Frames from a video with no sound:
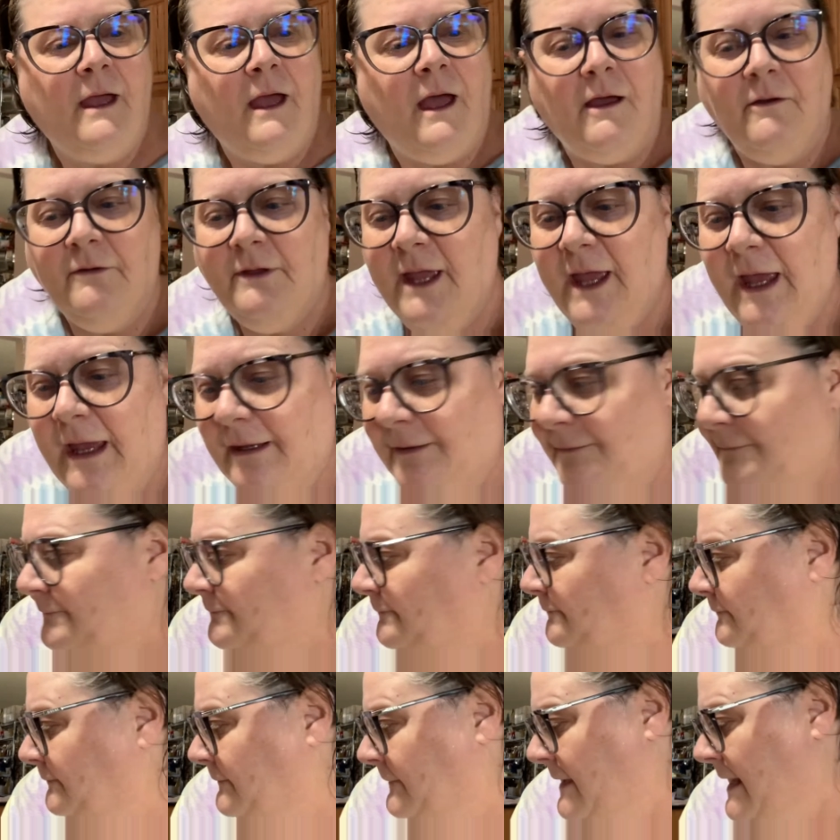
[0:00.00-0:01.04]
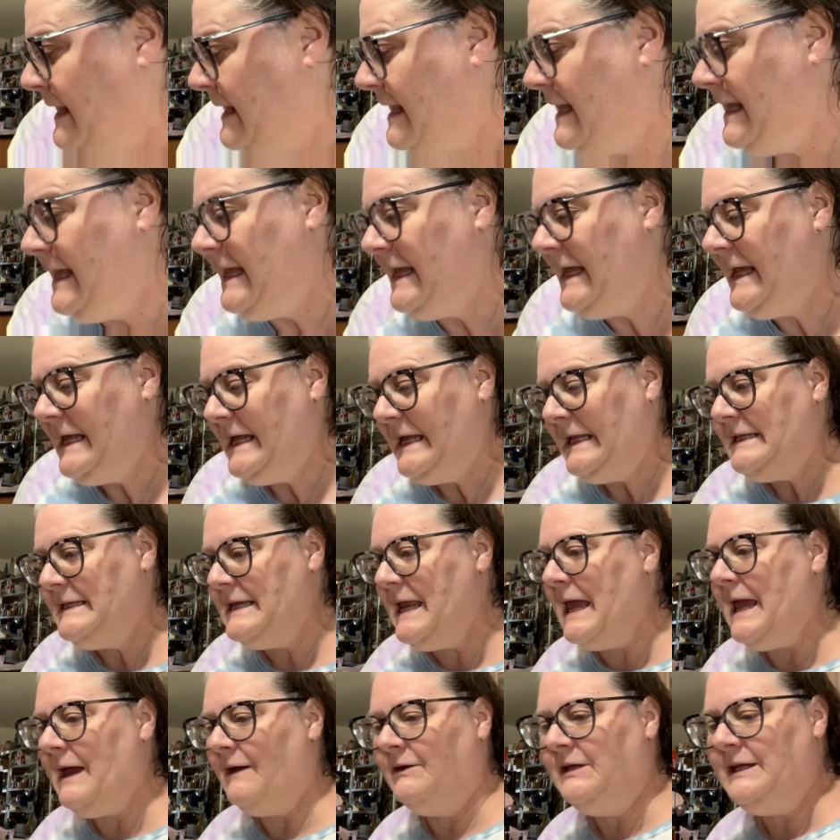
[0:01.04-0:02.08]
Okay,
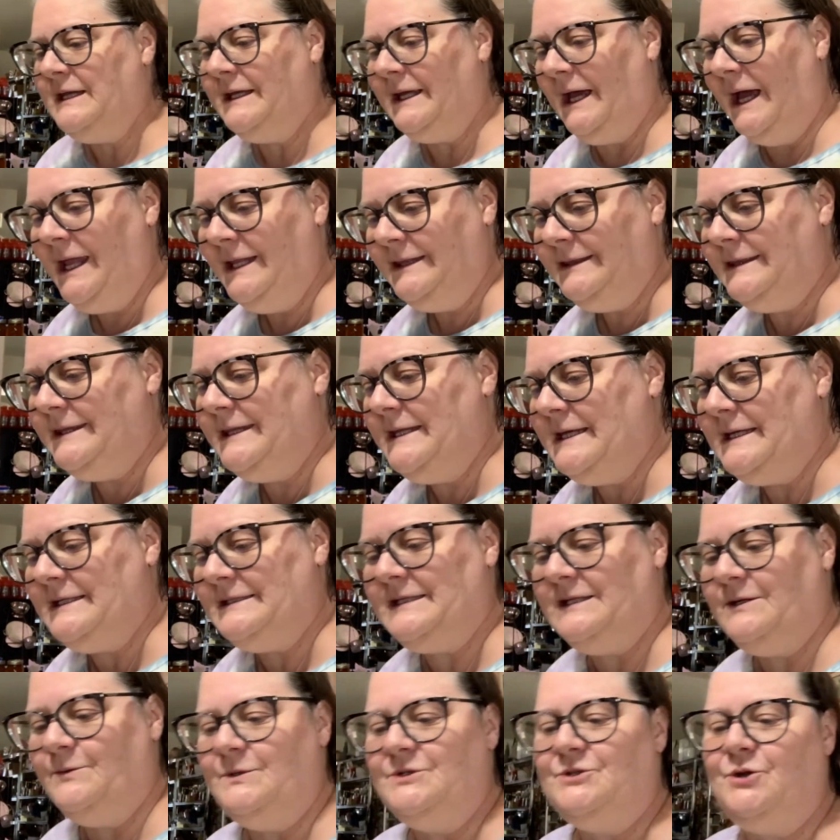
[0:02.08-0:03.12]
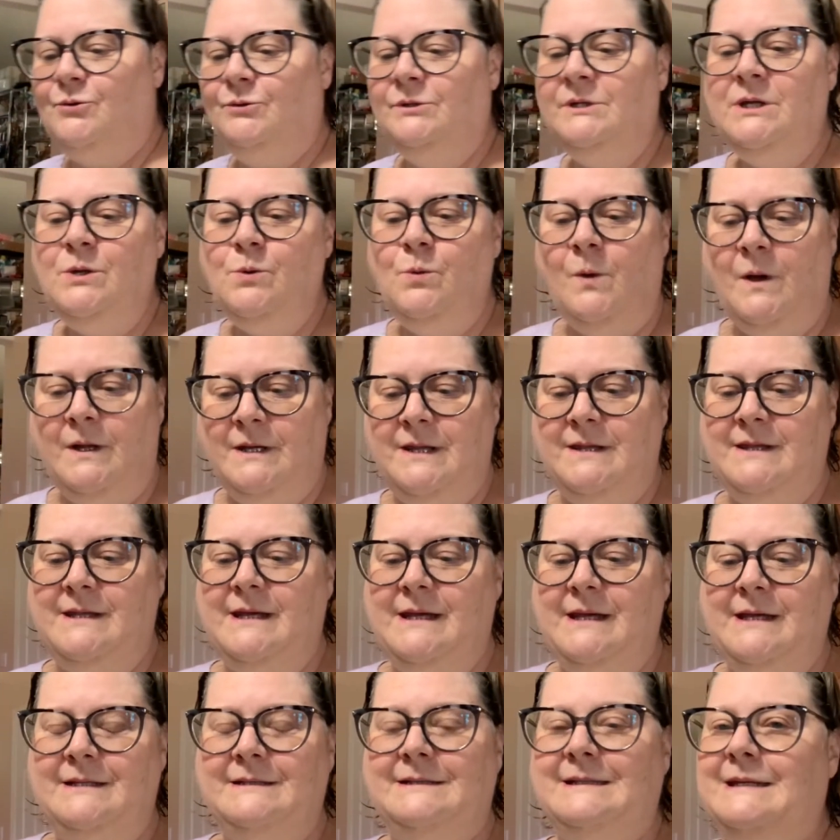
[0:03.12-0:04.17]
now he got this. There was only one of
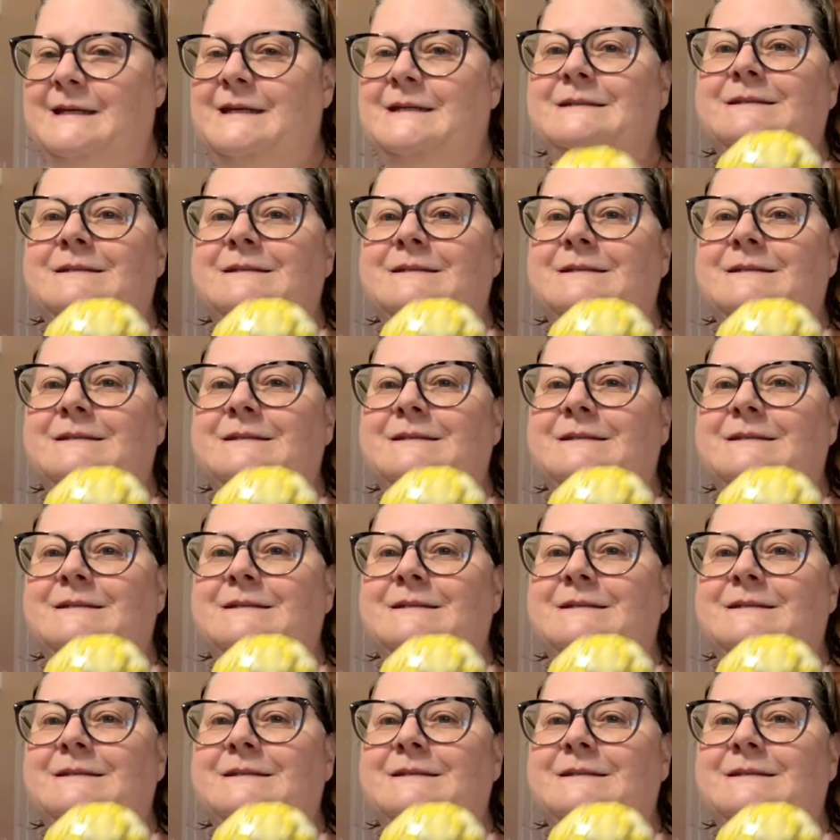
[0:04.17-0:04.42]
these. It's